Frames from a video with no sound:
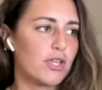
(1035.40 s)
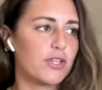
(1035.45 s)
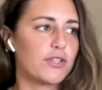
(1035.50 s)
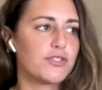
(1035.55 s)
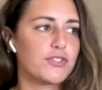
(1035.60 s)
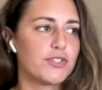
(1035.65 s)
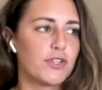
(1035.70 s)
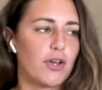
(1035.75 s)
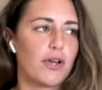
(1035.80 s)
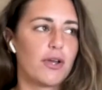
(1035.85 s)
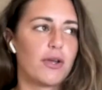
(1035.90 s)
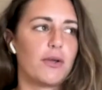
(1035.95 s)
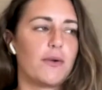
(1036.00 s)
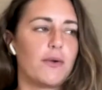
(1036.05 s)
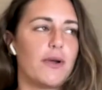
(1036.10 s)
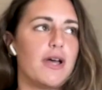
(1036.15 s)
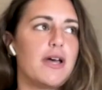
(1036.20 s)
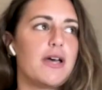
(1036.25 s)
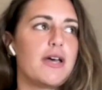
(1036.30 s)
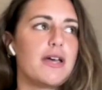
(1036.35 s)

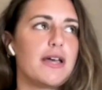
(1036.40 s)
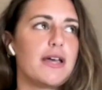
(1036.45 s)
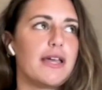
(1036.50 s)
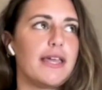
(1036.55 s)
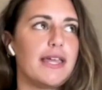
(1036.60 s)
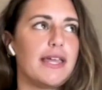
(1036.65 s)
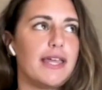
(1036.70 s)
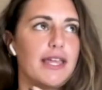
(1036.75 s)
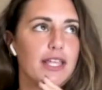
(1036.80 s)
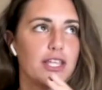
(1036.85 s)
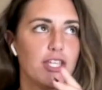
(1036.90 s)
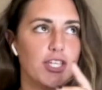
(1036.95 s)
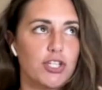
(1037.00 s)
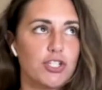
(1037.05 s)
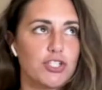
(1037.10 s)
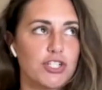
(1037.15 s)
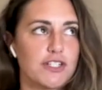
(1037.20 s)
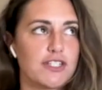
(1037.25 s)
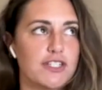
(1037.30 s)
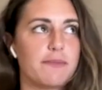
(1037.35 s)
so you
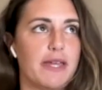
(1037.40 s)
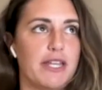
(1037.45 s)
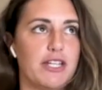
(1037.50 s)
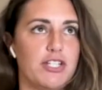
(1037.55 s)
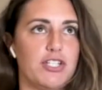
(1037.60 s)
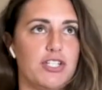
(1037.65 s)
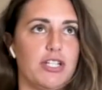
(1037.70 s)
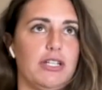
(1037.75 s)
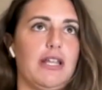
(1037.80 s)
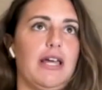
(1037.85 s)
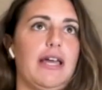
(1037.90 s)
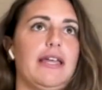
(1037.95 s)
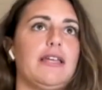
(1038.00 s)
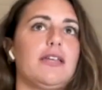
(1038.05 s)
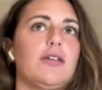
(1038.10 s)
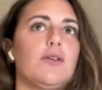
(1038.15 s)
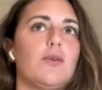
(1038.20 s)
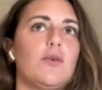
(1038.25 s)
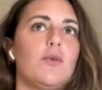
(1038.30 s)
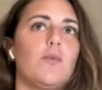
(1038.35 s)
just mentioned like
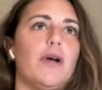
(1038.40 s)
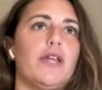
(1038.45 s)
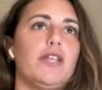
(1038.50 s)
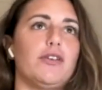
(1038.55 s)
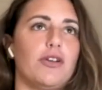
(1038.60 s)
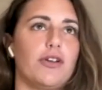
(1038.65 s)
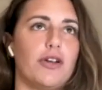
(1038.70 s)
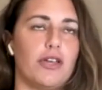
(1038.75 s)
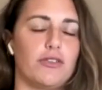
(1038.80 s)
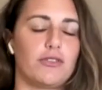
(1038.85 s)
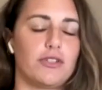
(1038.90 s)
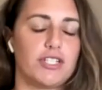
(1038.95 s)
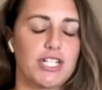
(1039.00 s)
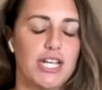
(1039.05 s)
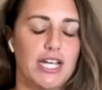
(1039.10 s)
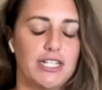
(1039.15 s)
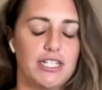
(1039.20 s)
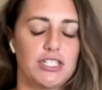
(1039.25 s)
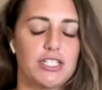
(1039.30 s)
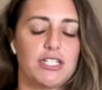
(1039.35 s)
when you're going through
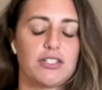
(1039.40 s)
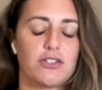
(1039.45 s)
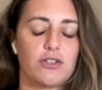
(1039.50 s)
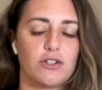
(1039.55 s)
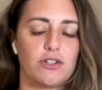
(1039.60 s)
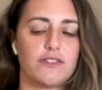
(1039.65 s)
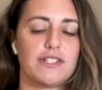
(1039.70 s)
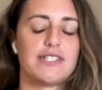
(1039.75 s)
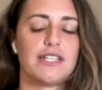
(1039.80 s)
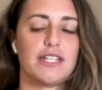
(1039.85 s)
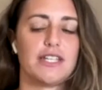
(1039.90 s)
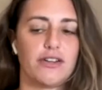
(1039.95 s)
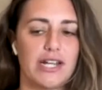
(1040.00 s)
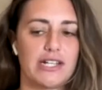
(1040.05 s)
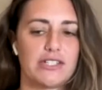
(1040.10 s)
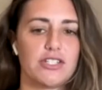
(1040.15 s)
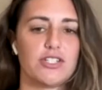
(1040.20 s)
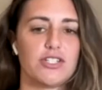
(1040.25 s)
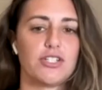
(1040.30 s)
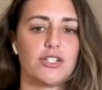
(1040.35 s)
challenges, obviously
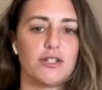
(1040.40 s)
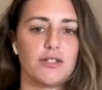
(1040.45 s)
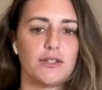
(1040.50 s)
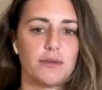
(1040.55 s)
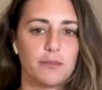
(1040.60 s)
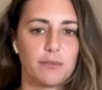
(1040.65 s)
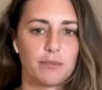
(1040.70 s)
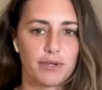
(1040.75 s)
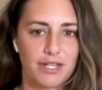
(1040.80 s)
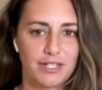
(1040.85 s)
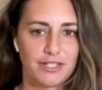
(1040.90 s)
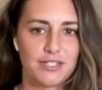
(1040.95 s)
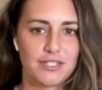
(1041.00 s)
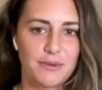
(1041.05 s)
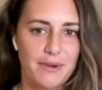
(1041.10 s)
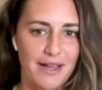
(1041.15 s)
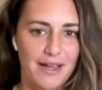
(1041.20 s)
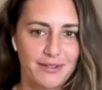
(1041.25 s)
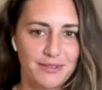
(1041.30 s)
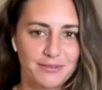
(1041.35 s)
gratitude brings you
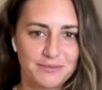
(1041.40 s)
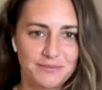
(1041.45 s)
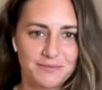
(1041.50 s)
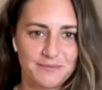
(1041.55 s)
out.